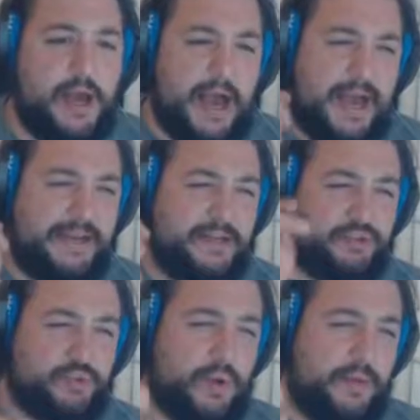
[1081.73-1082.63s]
I
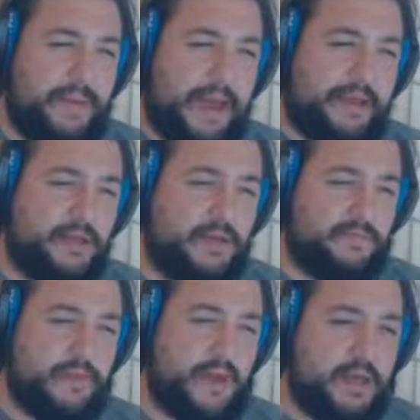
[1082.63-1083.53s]
deal 20 back and
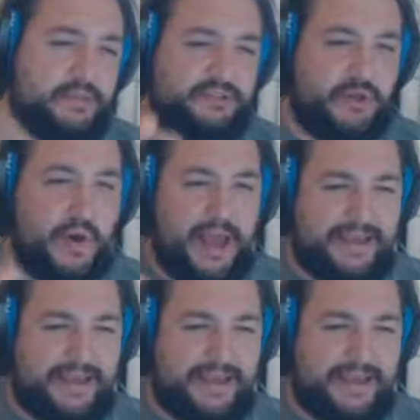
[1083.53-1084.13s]
come back. So I